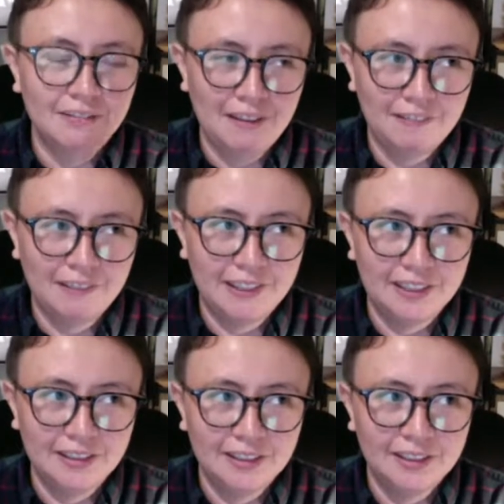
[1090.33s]

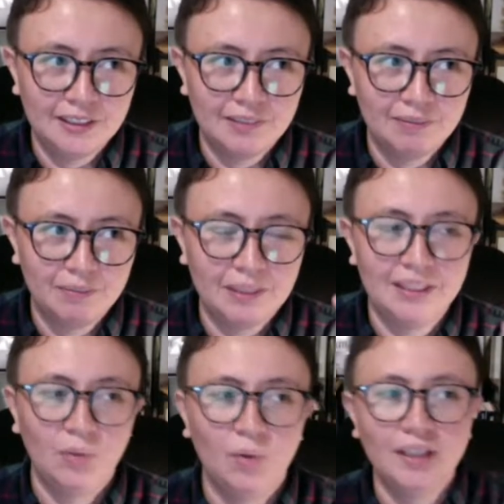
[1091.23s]

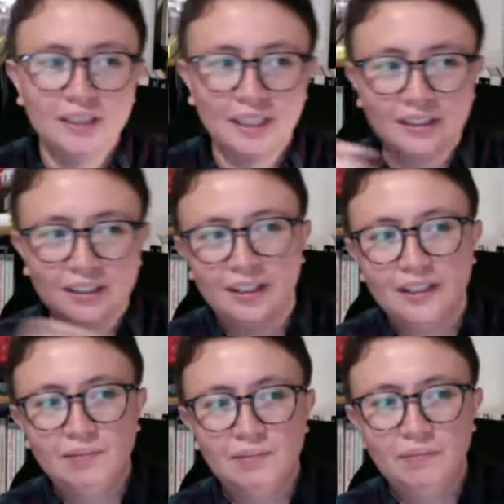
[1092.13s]
Kasi once I start,